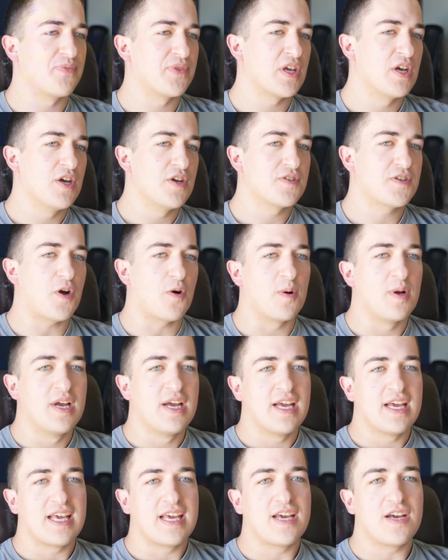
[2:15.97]
So
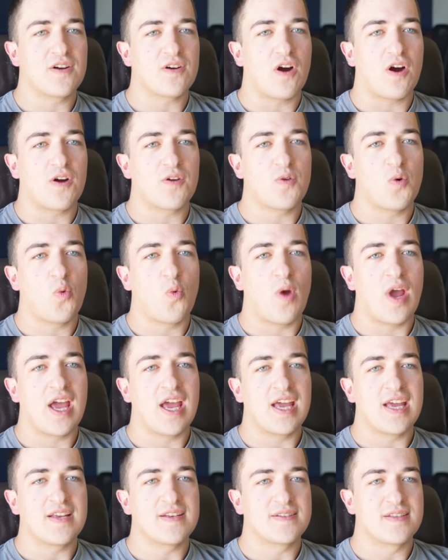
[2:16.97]
here are the
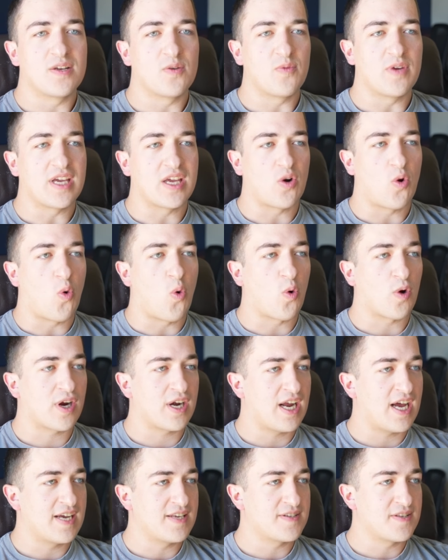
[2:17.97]
ways that we can
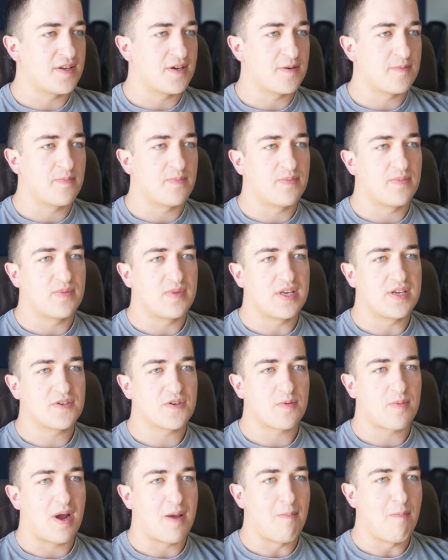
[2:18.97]
organize them. These
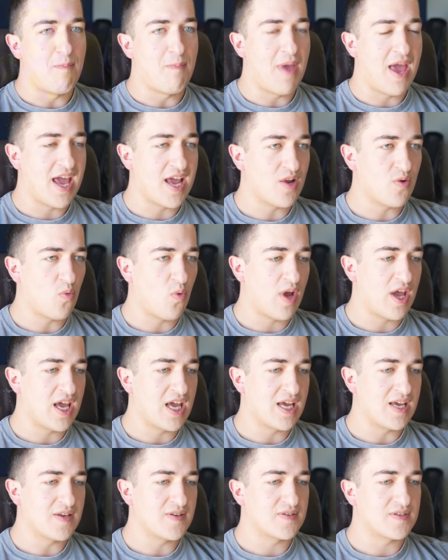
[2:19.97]
are my main
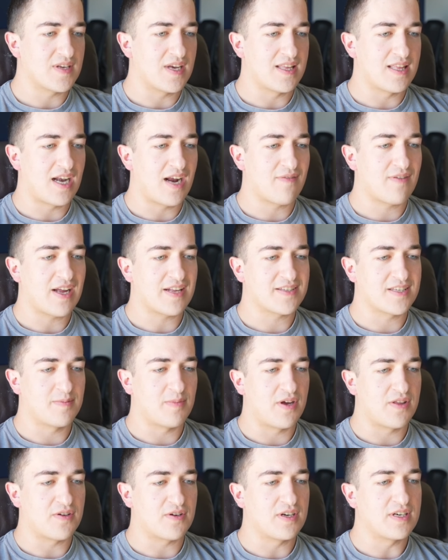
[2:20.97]
ways, and then I've got some
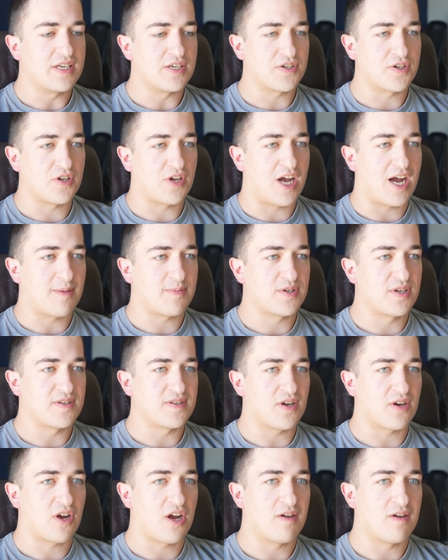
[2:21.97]
other additional
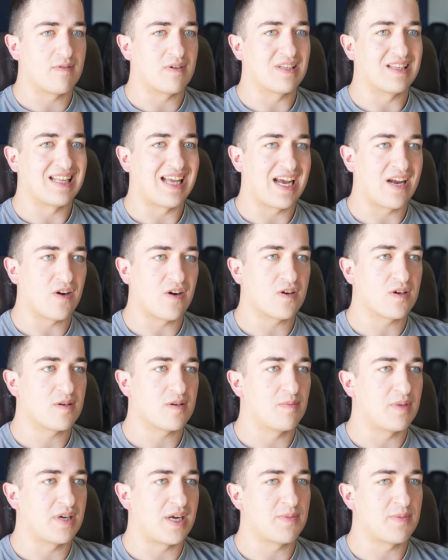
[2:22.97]
options I'll cover later,
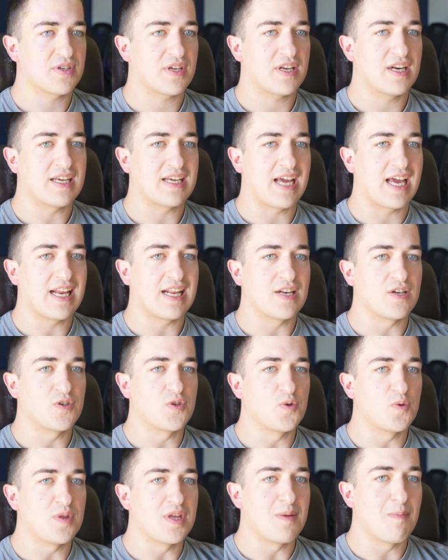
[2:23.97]
but I'm just gonna get
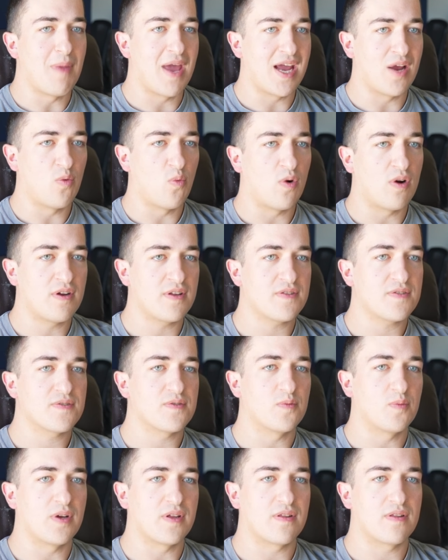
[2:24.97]
into the main ones
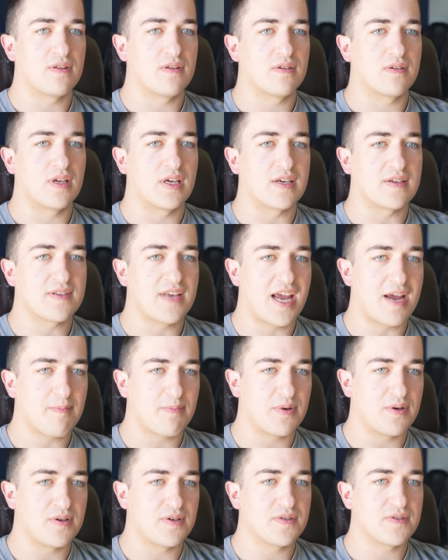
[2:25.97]
with
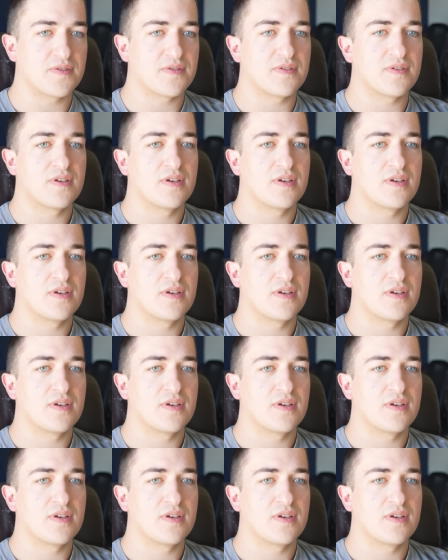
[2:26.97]
examples,